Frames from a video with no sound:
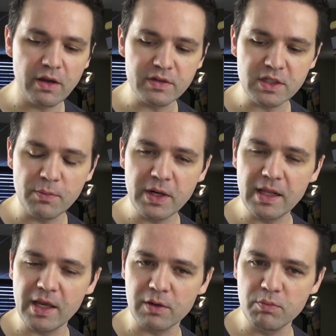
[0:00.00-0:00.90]
of somebody
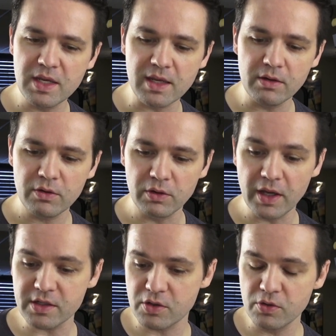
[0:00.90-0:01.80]
like me who
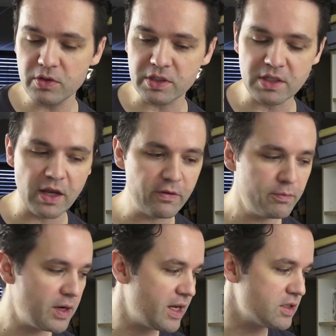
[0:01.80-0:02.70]
likes Google stuff
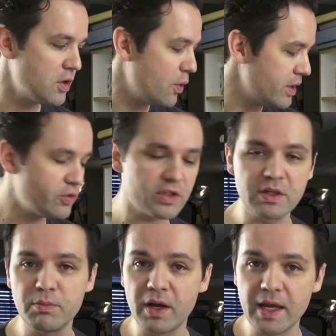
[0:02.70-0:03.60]
but has no interest
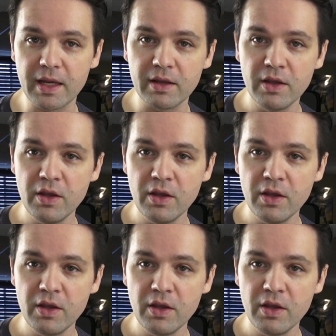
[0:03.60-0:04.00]
in buying